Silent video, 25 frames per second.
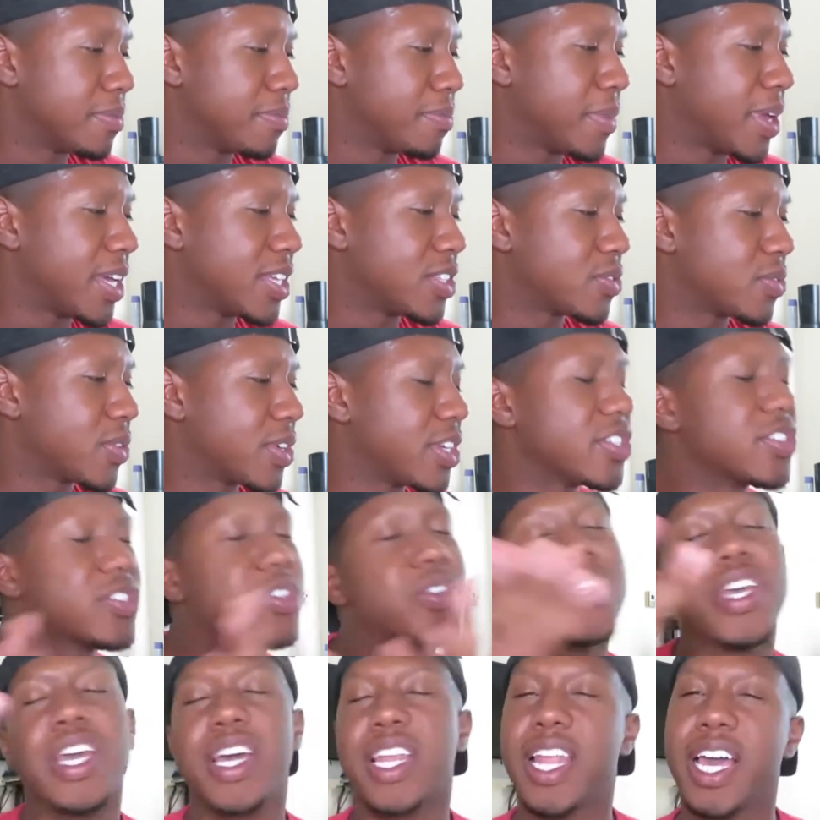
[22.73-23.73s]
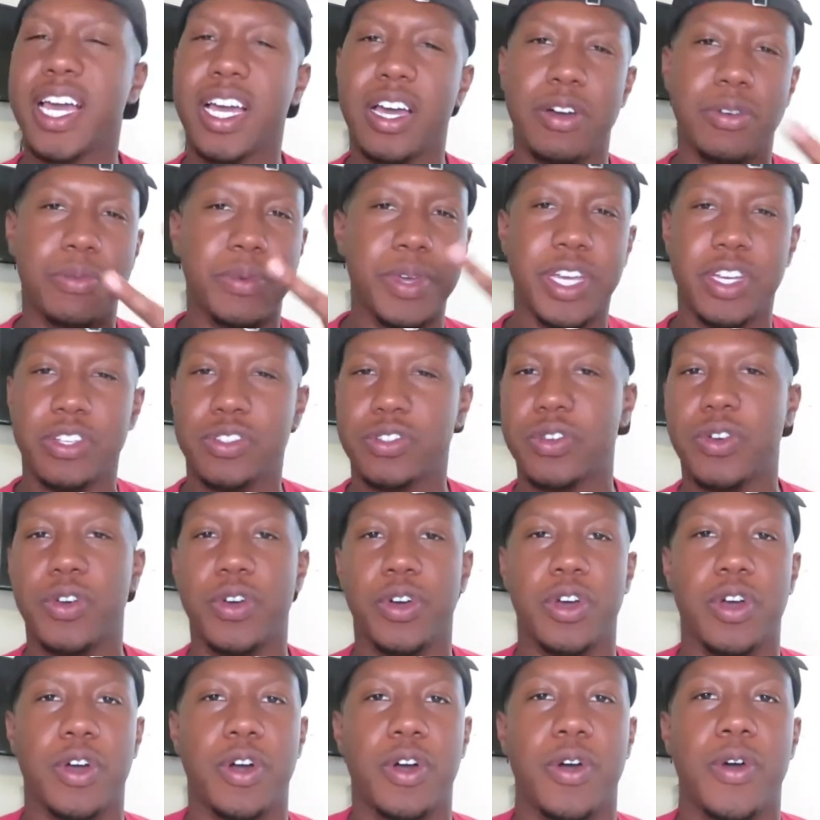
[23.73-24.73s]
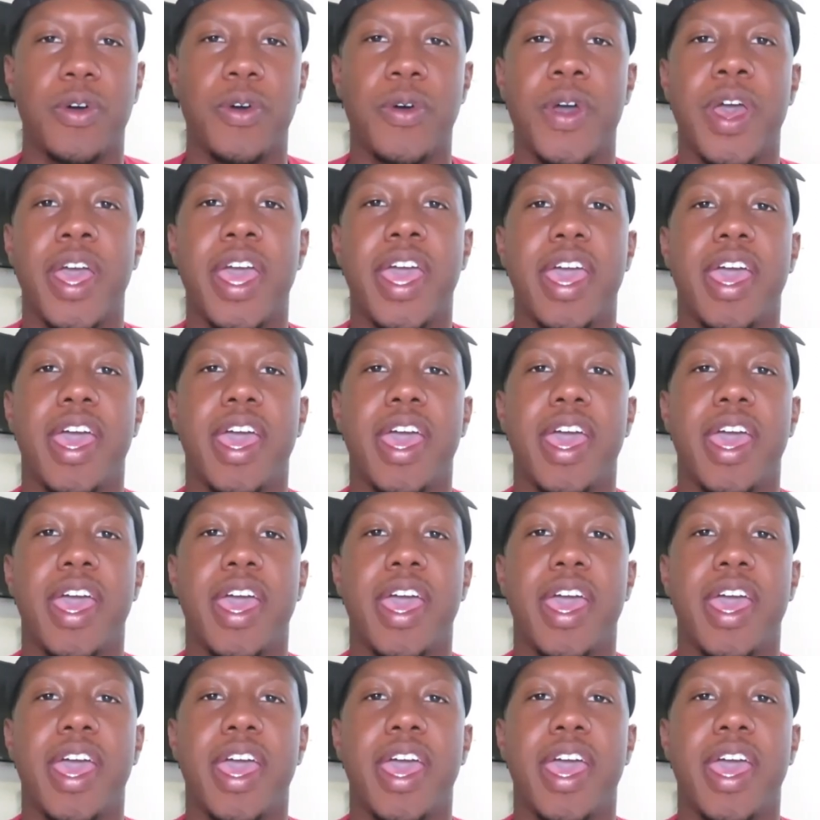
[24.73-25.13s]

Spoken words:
May 20th. So yeah, like a week or so ago.